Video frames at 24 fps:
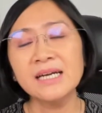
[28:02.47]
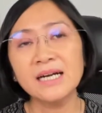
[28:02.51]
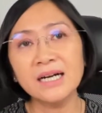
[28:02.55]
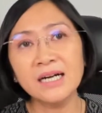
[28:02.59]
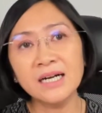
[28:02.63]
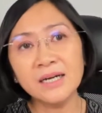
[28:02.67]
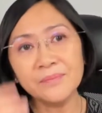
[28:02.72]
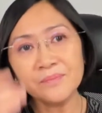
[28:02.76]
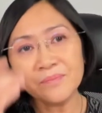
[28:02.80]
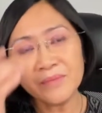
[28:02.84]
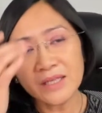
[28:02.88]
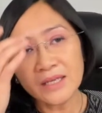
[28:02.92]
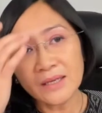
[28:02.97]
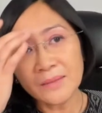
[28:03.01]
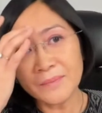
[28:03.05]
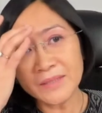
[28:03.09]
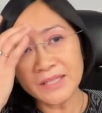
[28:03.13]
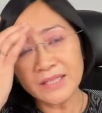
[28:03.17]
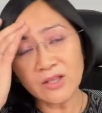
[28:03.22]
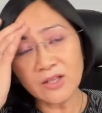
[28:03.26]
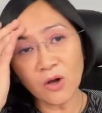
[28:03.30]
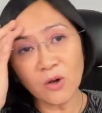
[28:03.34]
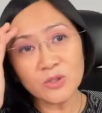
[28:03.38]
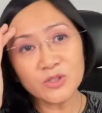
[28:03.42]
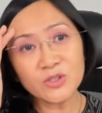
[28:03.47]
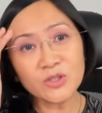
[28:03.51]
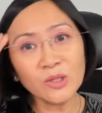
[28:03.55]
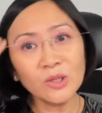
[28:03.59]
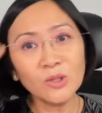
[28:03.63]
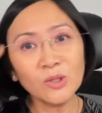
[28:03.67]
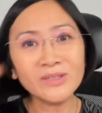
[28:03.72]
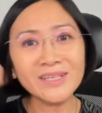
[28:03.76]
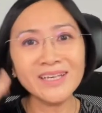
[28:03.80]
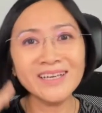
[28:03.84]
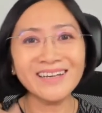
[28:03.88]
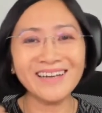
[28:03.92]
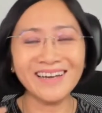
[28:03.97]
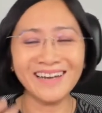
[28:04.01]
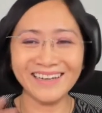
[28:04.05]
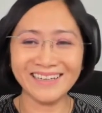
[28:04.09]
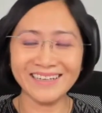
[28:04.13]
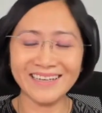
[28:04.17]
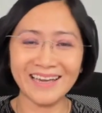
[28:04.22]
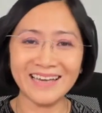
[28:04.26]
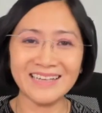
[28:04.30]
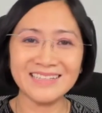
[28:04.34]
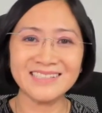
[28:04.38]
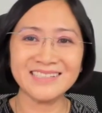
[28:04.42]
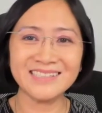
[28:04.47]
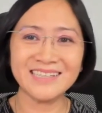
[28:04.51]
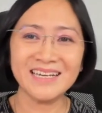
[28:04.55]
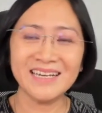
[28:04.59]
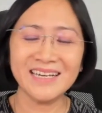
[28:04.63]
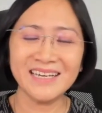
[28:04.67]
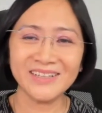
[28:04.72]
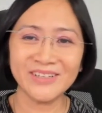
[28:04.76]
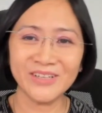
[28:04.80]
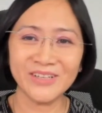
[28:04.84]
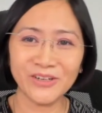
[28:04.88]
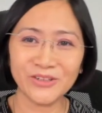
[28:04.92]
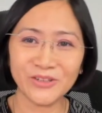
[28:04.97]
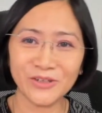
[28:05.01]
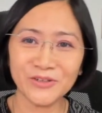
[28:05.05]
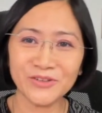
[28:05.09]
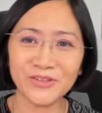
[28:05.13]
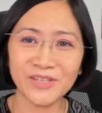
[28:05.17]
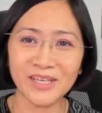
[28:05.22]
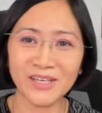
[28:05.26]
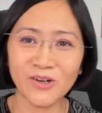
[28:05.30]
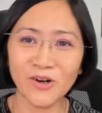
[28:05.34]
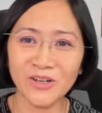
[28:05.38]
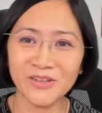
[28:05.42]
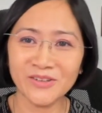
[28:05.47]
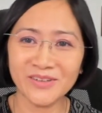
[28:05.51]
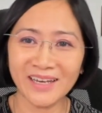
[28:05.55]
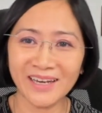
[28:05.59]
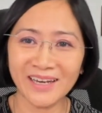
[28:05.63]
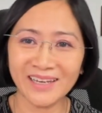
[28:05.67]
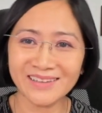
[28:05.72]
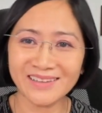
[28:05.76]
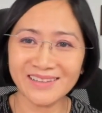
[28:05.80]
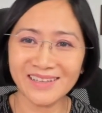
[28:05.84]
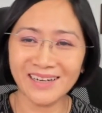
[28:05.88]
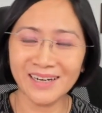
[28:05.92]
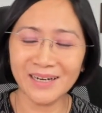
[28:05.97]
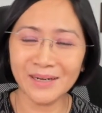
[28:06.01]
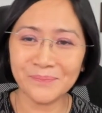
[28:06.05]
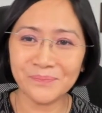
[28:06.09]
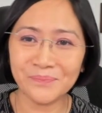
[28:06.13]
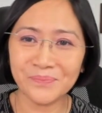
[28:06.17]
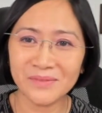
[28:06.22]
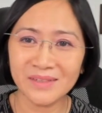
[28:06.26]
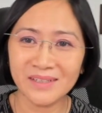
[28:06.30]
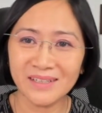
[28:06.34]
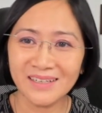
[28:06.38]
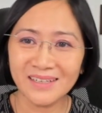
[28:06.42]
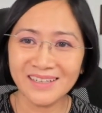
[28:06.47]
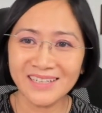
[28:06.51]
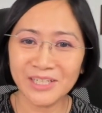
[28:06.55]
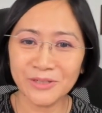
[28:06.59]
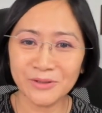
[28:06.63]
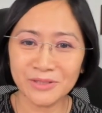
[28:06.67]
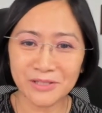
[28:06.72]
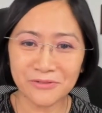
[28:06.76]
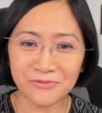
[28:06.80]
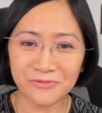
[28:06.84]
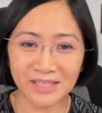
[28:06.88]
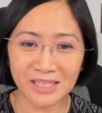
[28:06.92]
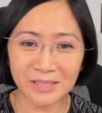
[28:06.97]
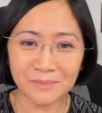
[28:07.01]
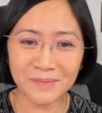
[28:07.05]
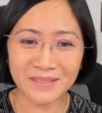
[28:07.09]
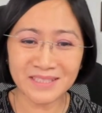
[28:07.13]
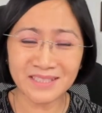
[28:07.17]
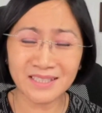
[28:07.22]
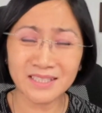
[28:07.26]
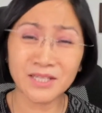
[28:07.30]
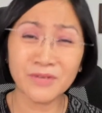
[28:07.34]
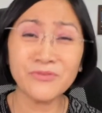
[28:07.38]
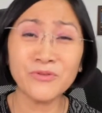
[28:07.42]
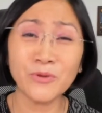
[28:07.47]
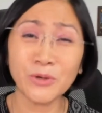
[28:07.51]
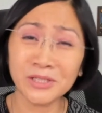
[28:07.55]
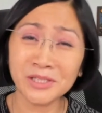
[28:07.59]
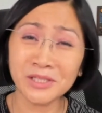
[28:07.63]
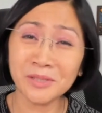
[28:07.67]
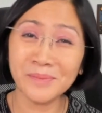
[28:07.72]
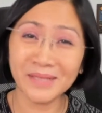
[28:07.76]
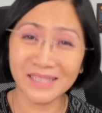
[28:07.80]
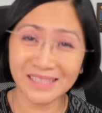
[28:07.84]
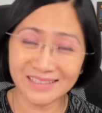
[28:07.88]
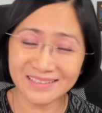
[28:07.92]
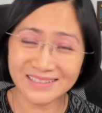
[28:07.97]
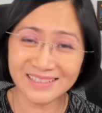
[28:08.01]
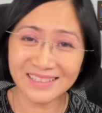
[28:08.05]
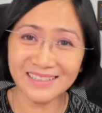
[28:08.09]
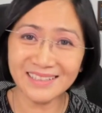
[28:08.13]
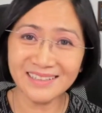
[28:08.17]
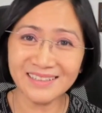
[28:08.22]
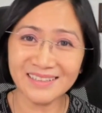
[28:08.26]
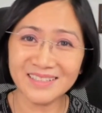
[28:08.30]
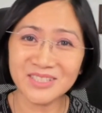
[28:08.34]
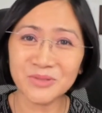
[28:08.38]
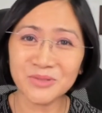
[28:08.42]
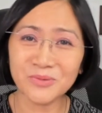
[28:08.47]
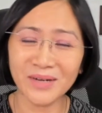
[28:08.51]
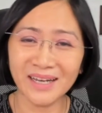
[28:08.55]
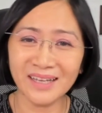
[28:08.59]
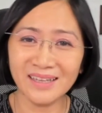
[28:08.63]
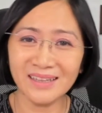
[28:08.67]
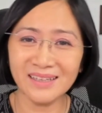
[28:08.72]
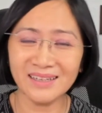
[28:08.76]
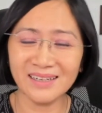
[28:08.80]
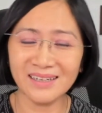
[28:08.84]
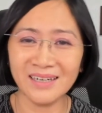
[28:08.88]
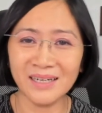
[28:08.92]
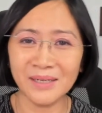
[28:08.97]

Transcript: Um, but then also looking, I guess, the other thing on that um, here in the Philippines is affordability as well.